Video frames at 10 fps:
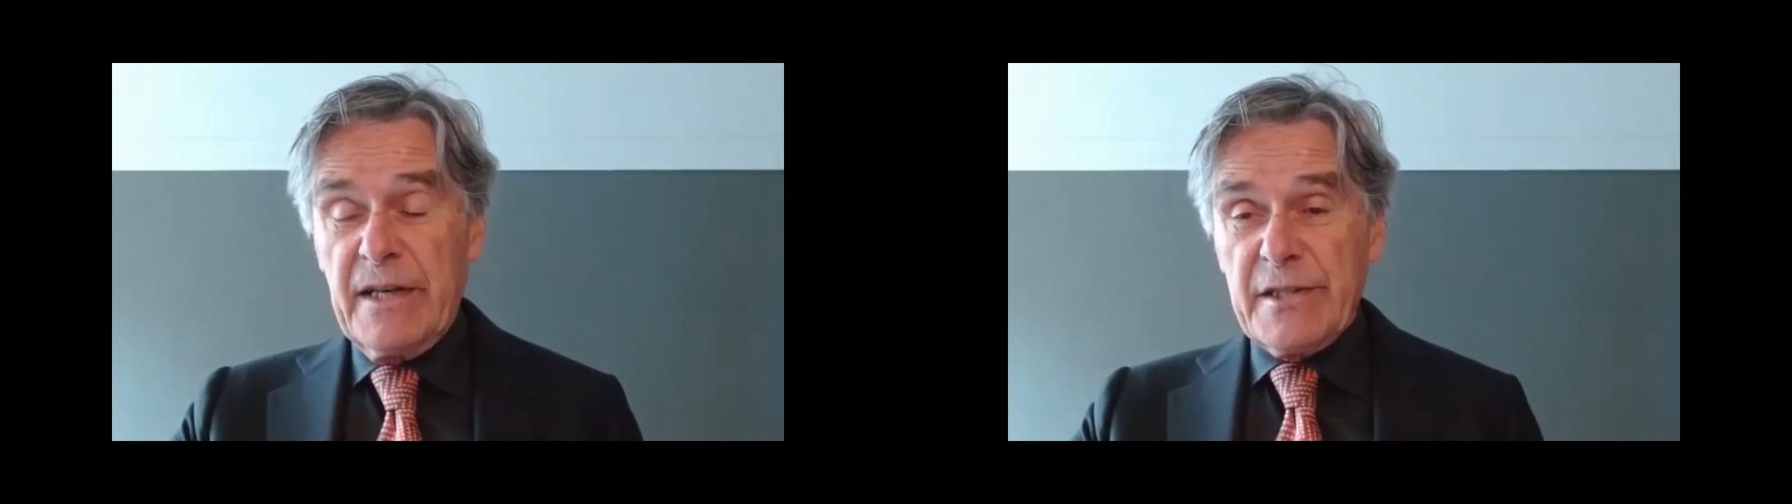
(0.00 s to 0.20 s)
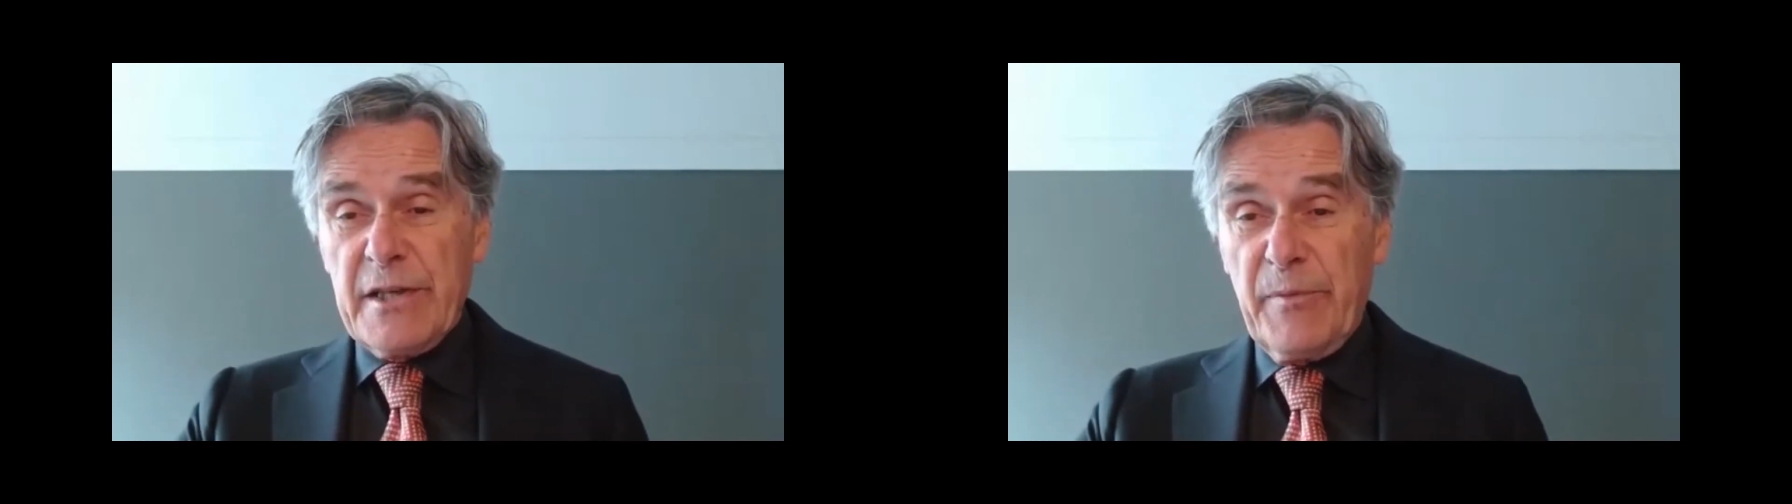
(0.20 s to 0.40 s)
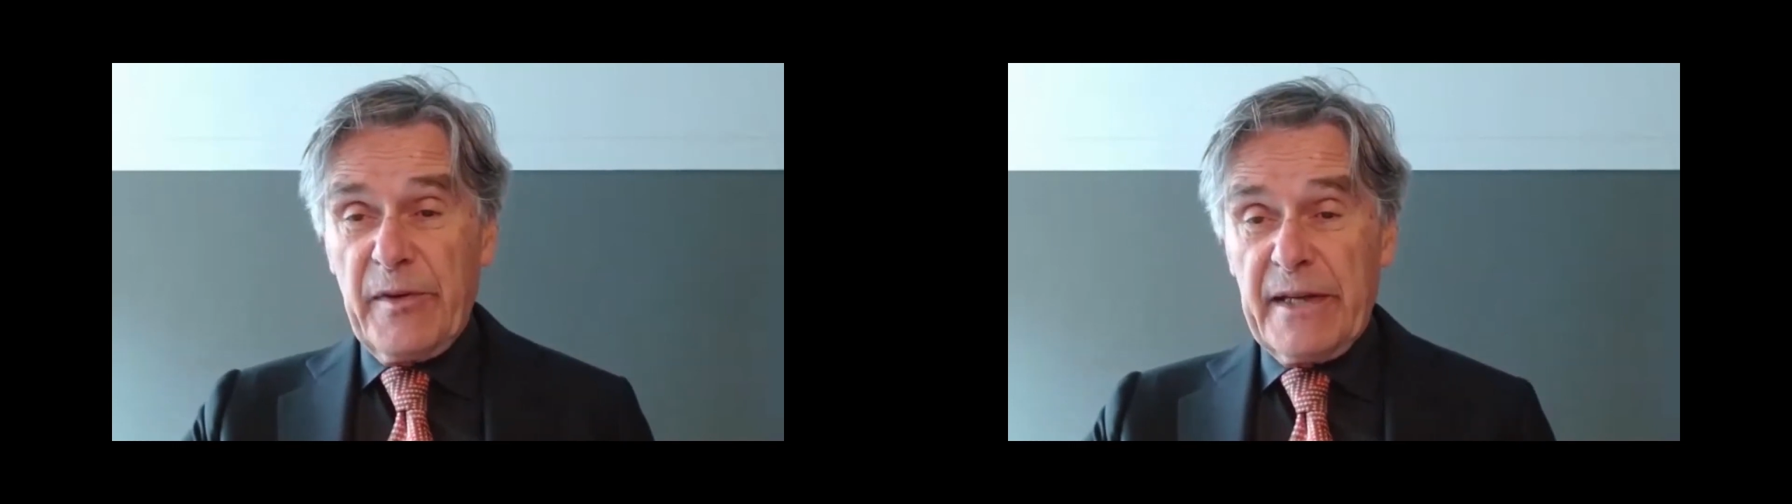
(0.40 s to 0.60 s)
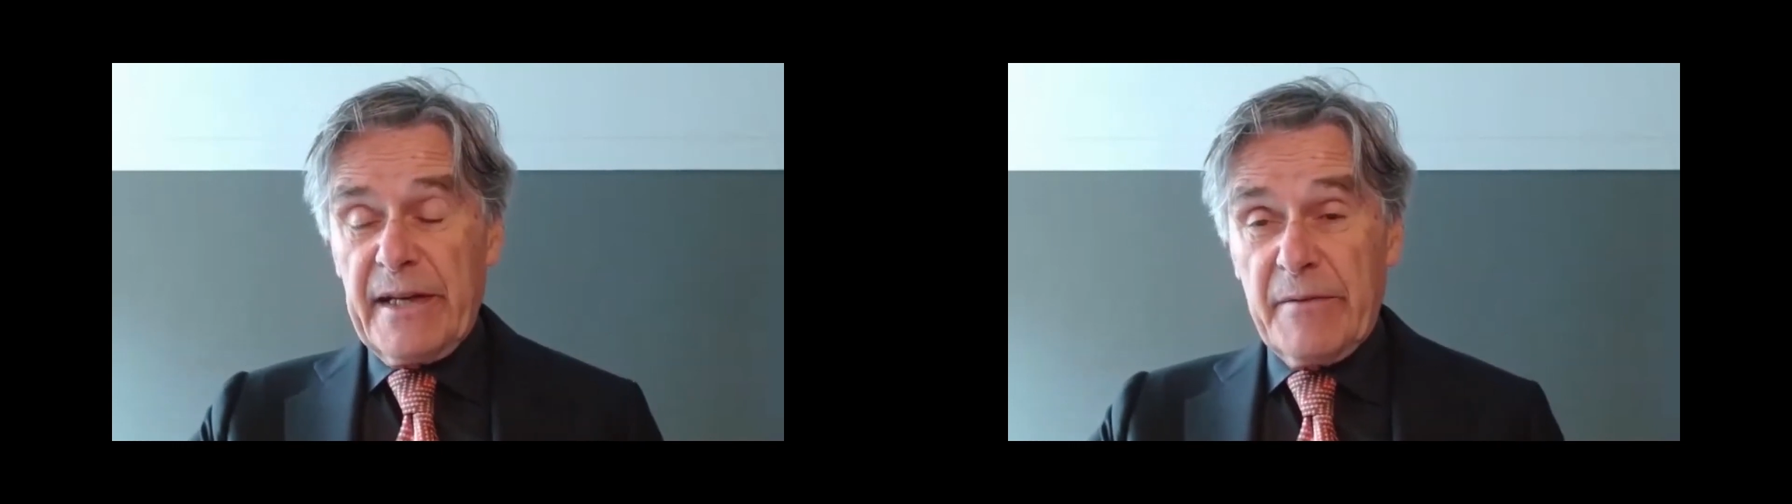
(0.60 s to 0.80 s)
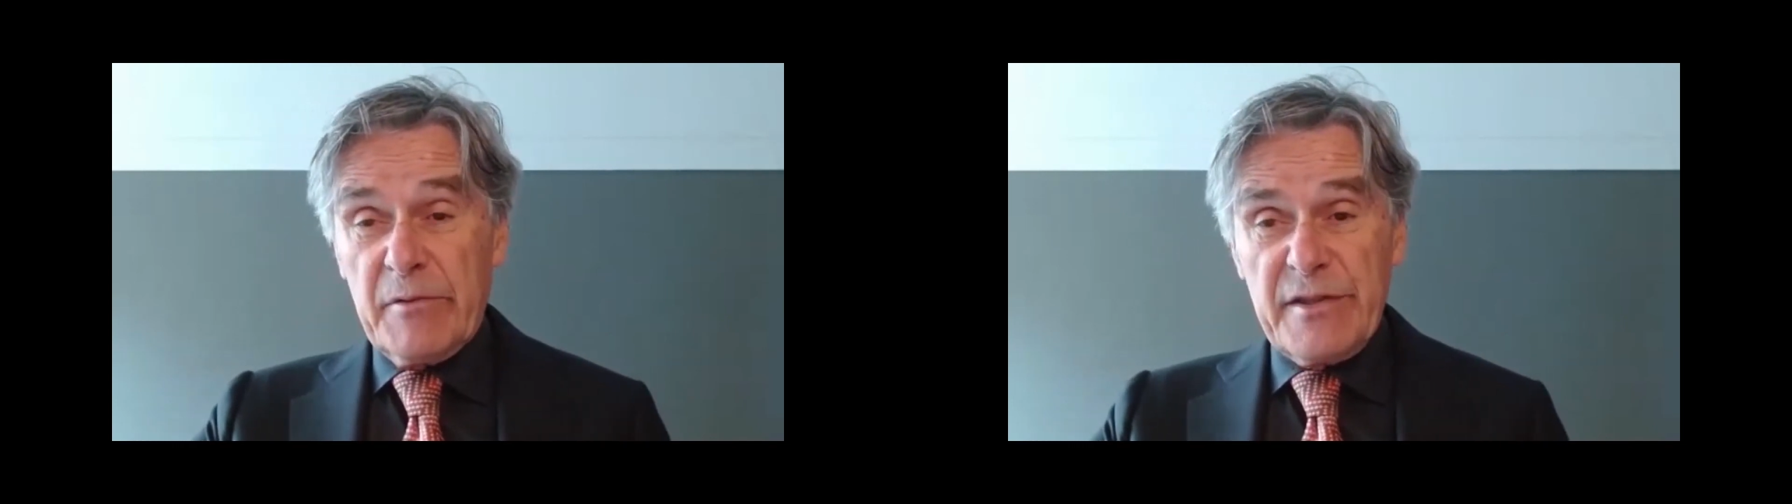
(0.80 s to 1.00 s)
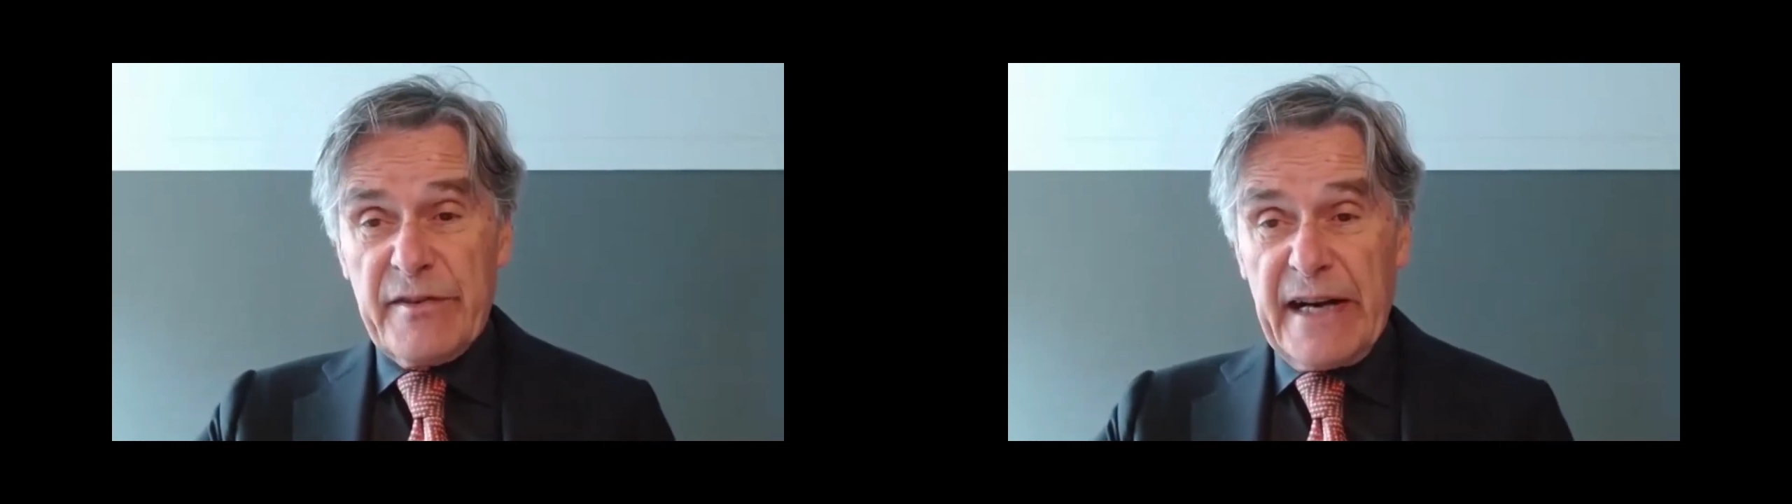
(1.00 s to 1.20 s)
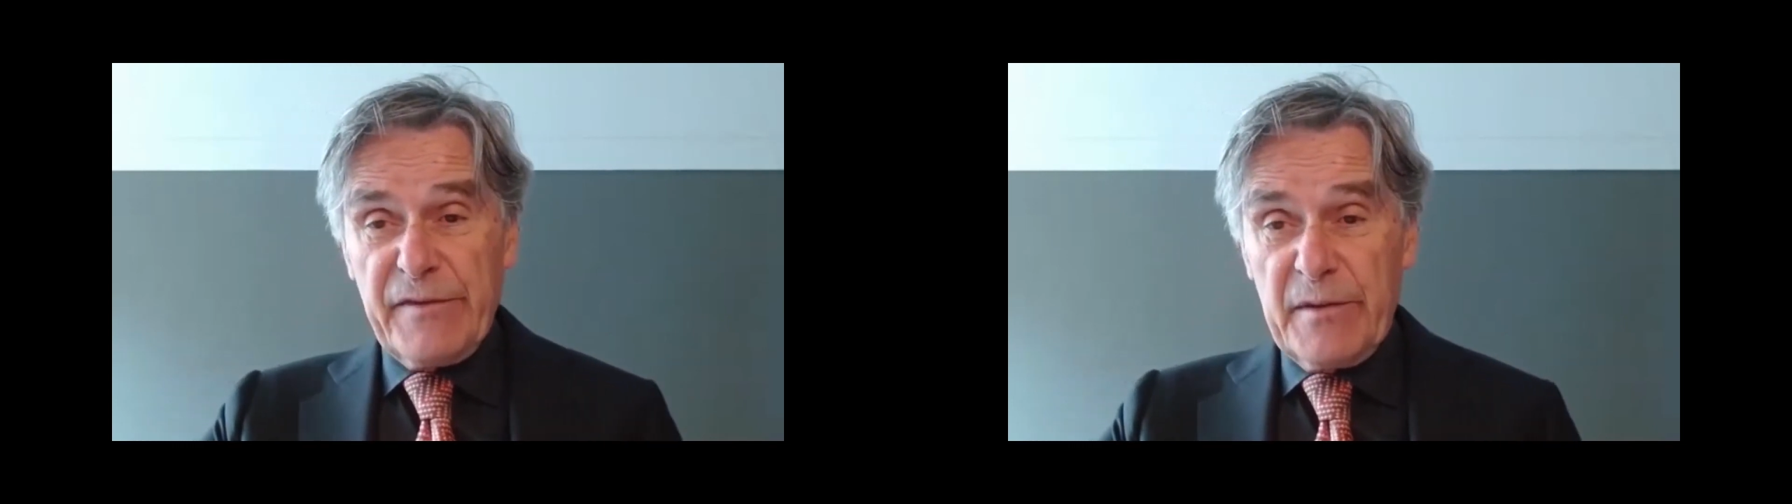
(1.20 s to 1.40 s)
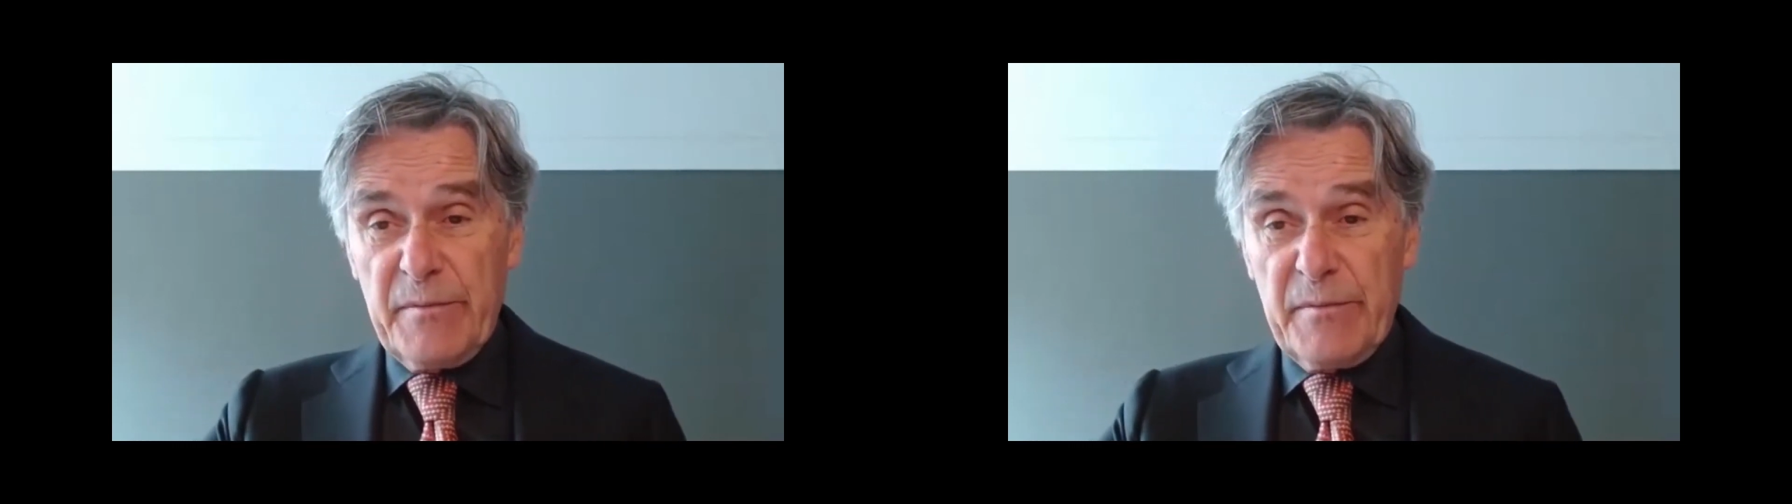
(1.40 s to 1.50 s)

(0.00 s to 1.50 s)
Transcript: something that was drafted